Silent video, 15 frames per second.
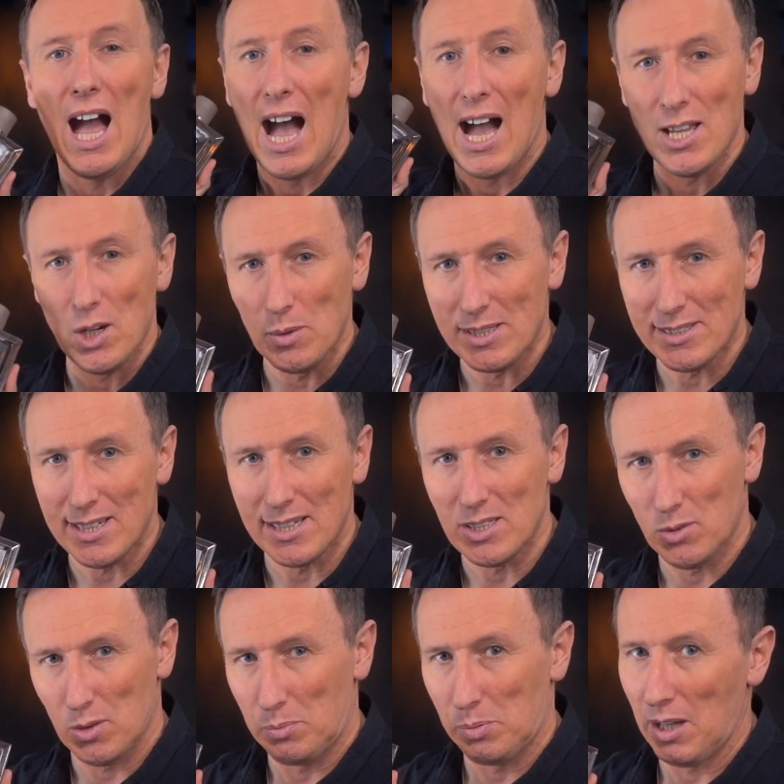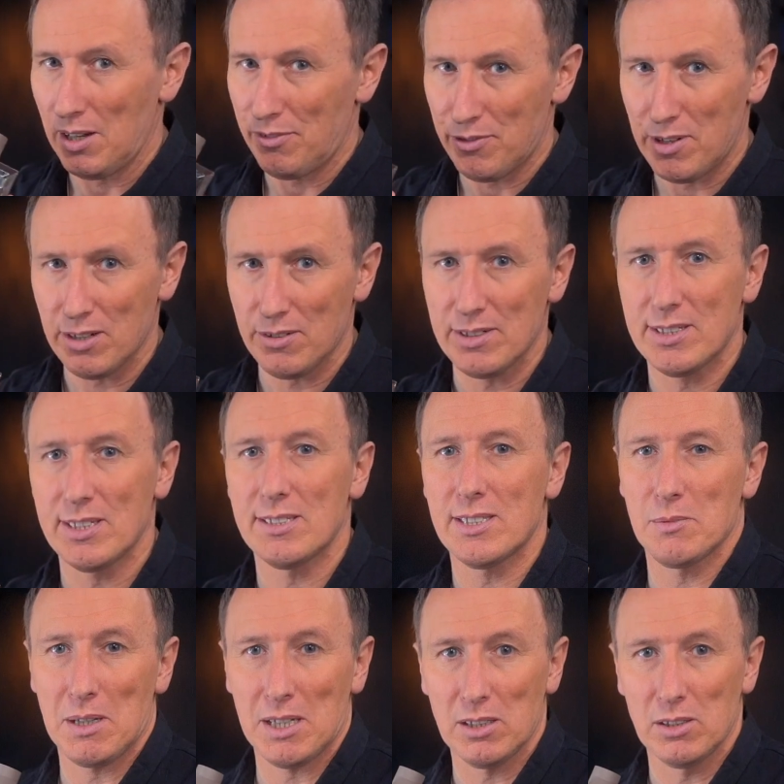I always tend to apply fragrances
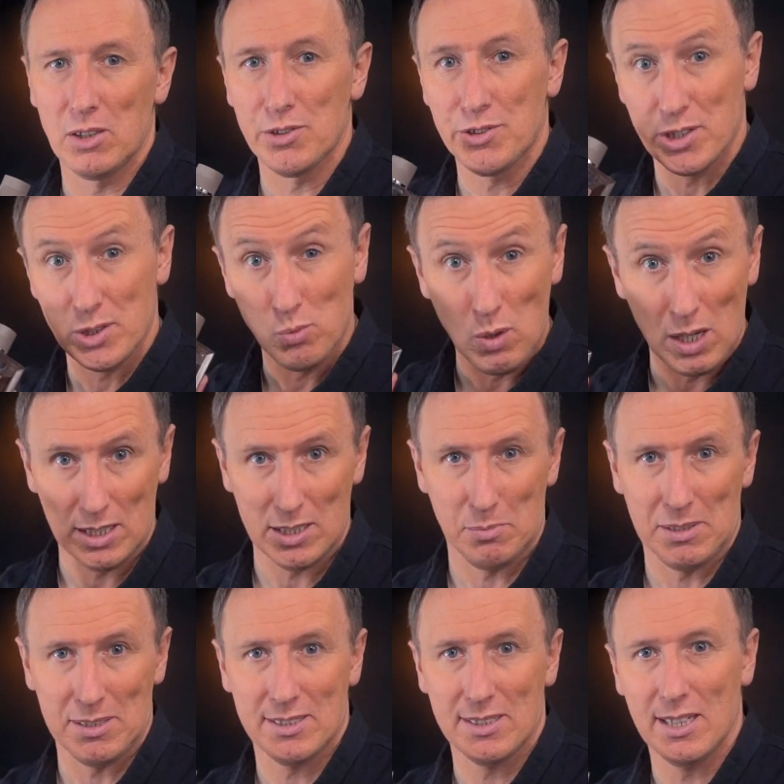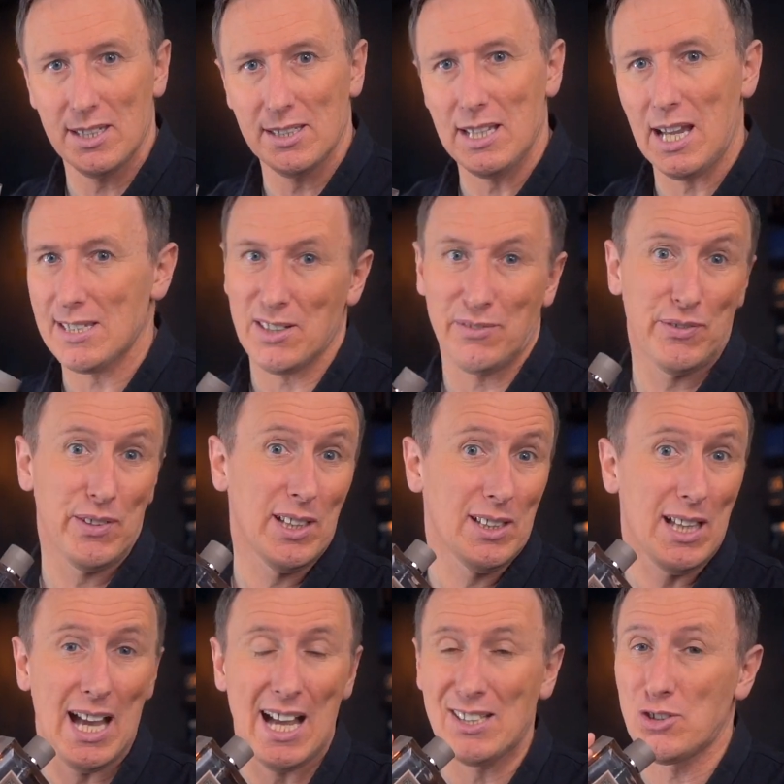to my clothes as well as my skin, as I feel
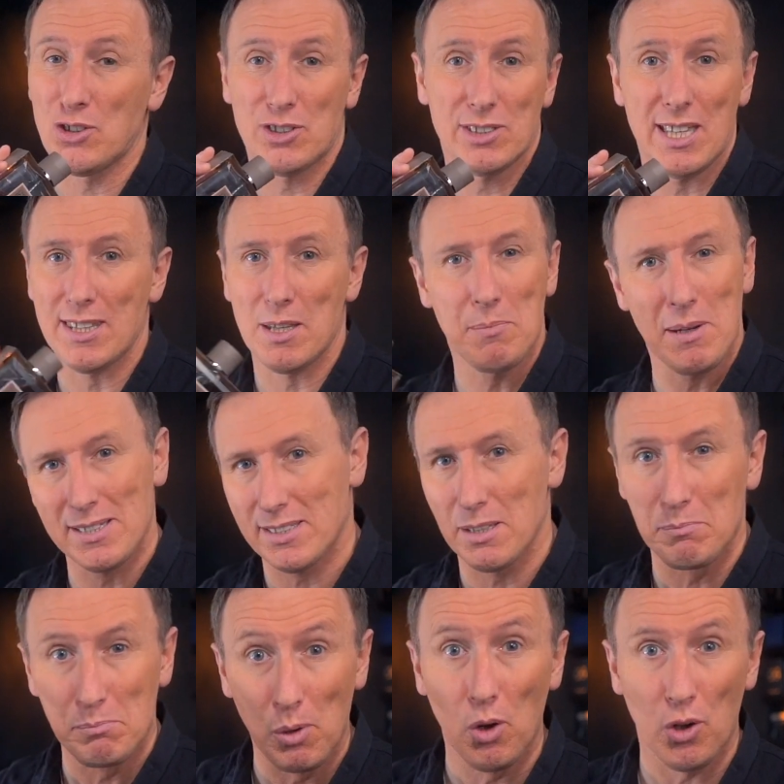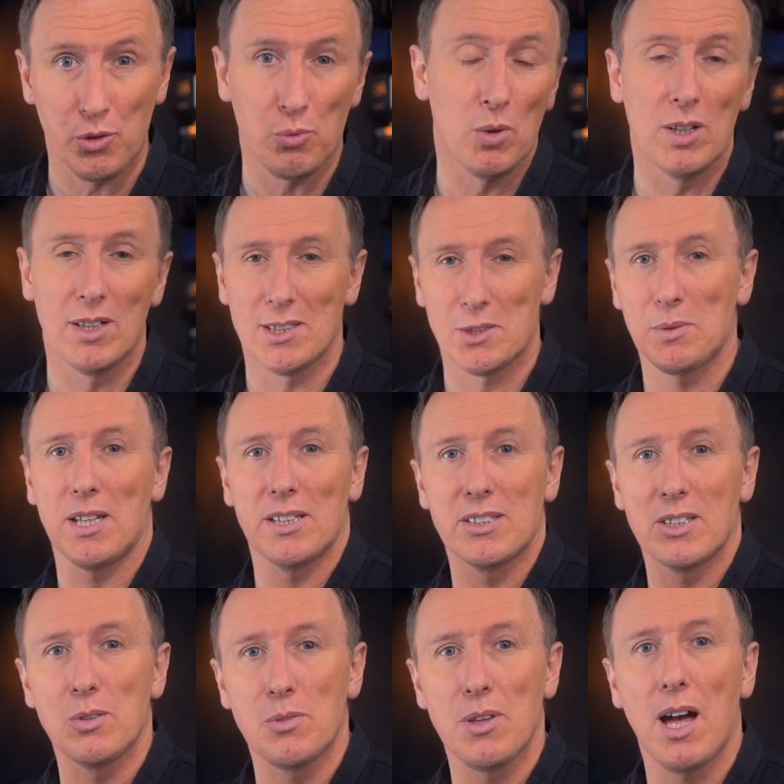that I just get the best of both worlds when I
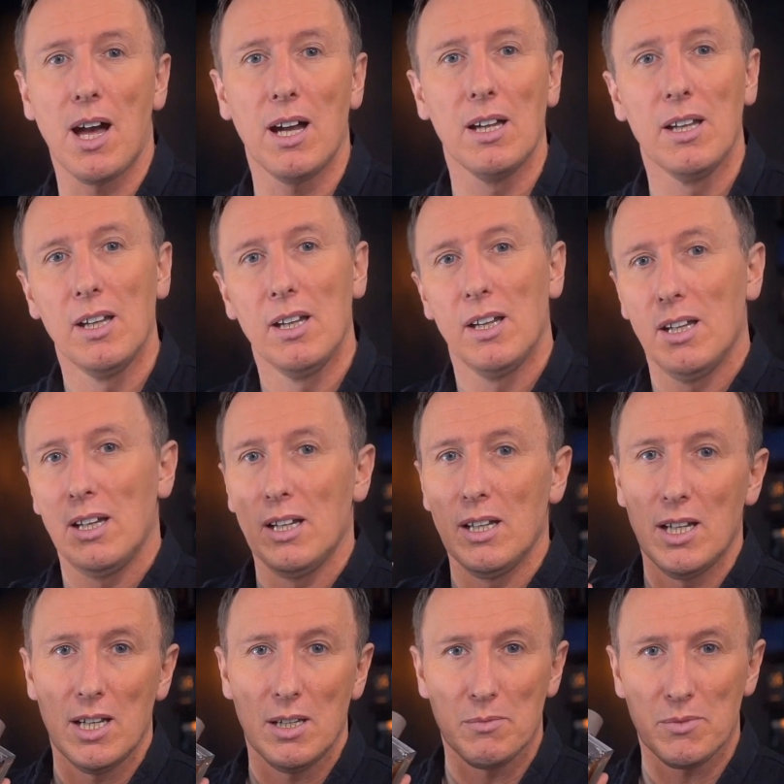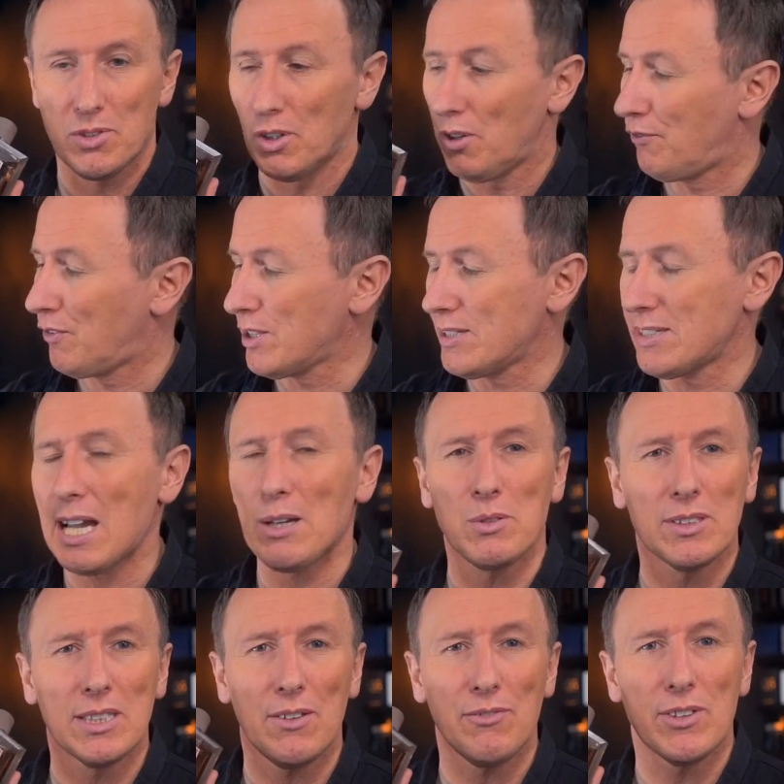do that. Uh, so for this, I
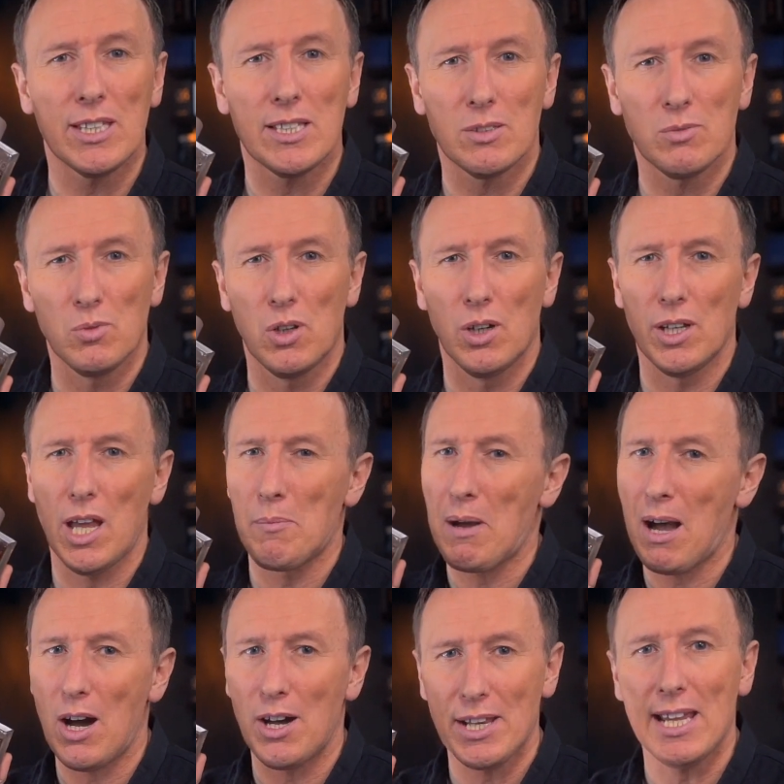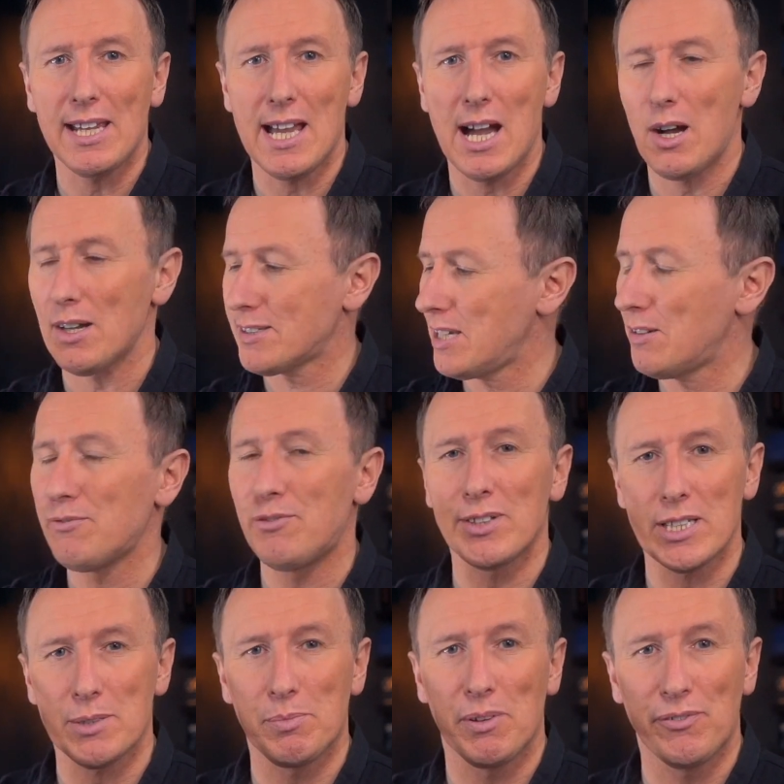would give this one about an eight out of ten for
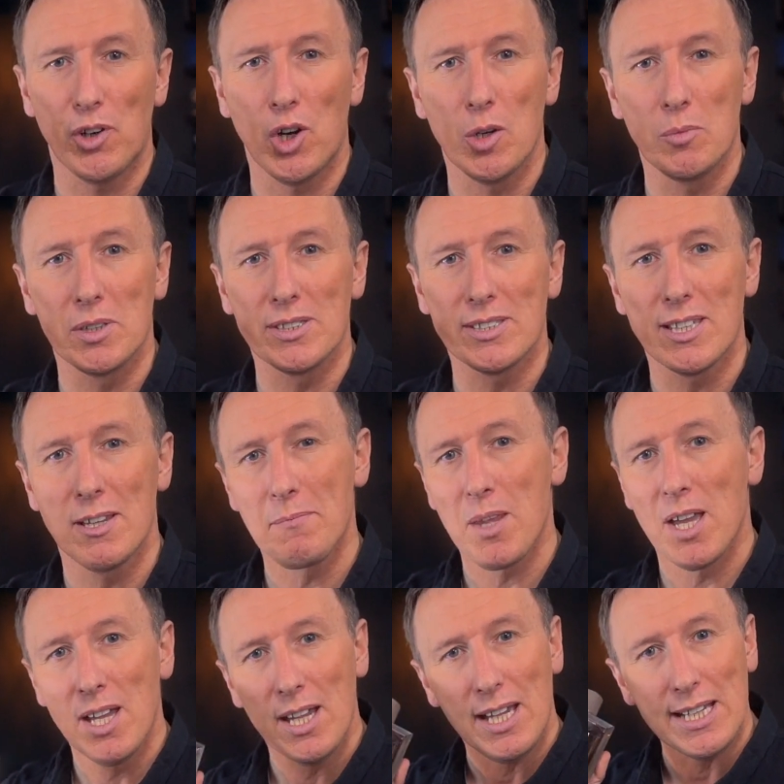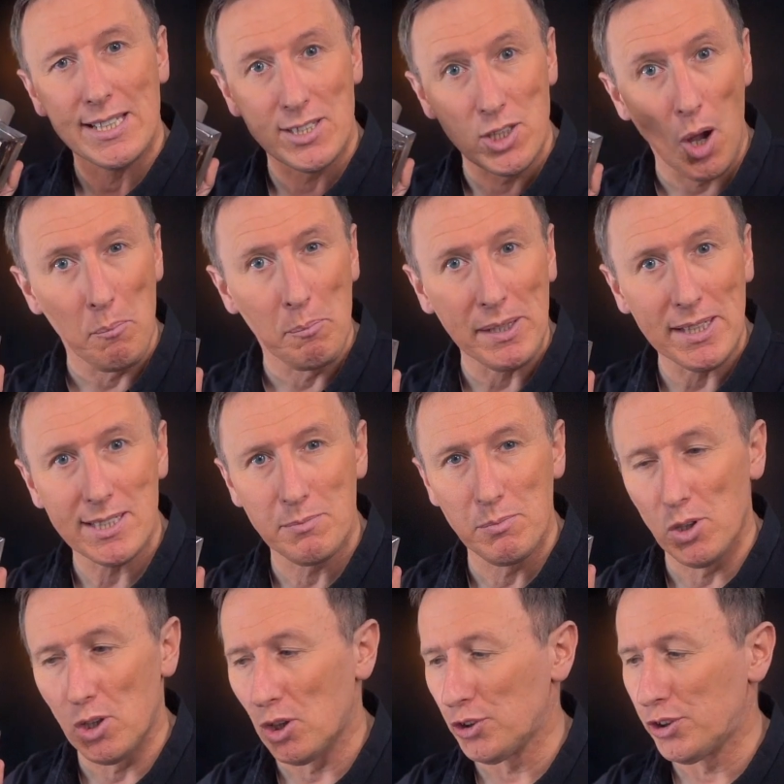its performance. It's not beast
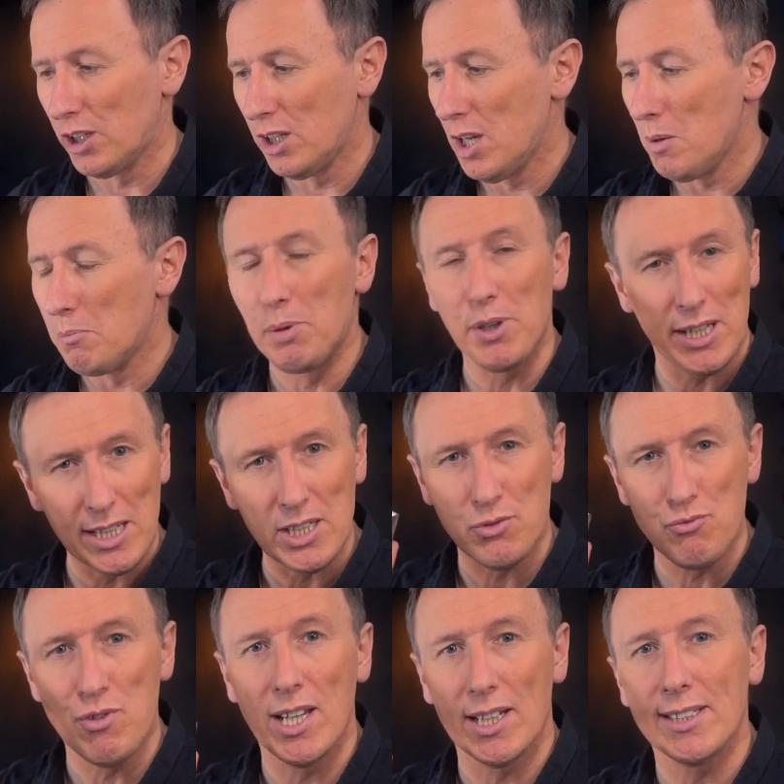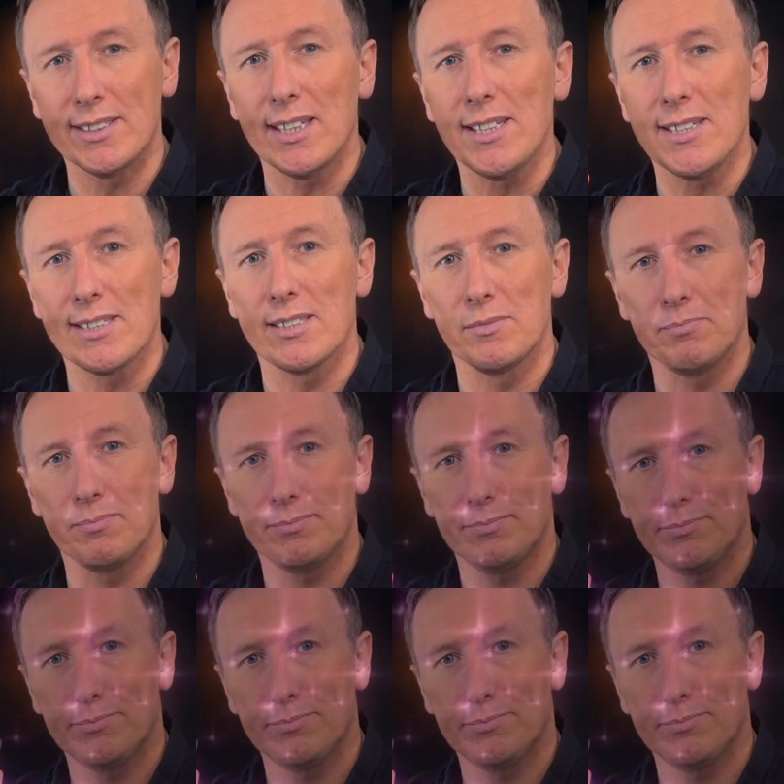mode, but it is really decent.